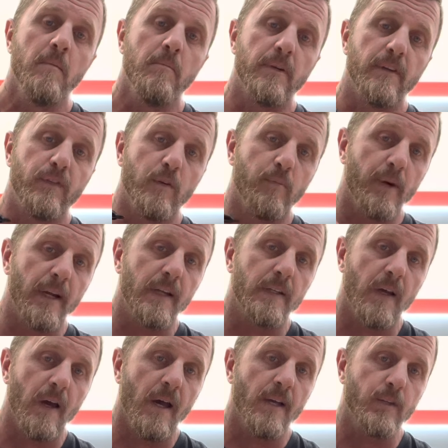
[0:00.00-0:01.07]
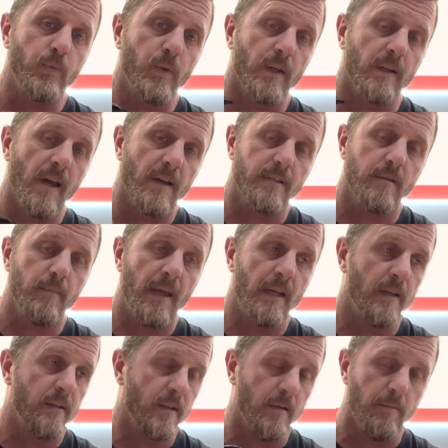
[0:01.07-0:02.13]
But if you bring it to us, we can estimate
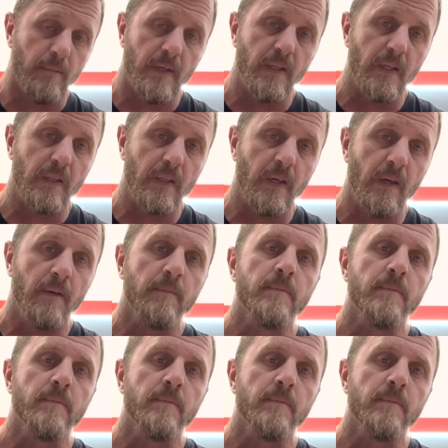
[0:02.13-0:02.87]
it immediately.